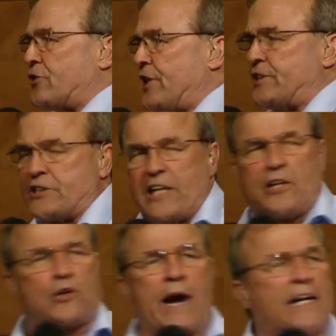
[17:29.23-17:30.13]
Jesus said, the
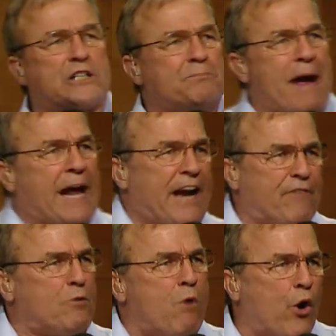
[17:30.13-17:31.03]
greatest man
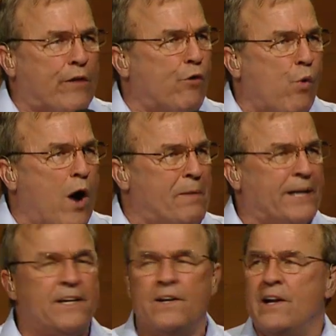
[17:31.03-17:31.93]
ever born of a
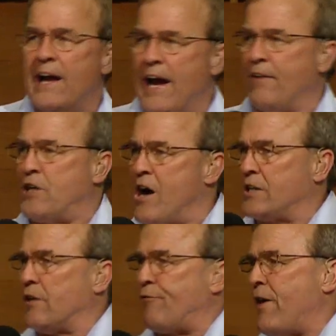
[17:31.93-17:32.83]
woman, and
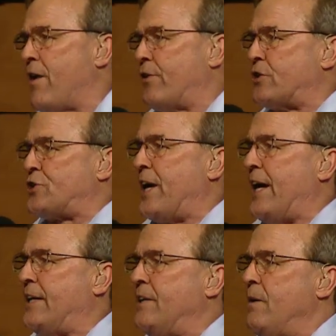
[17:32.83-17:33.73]
God the Father
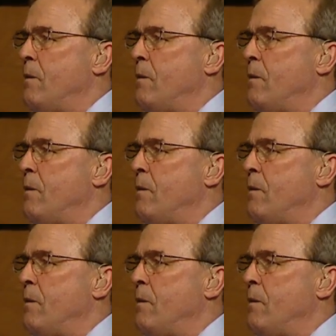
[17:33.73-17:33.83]
saying,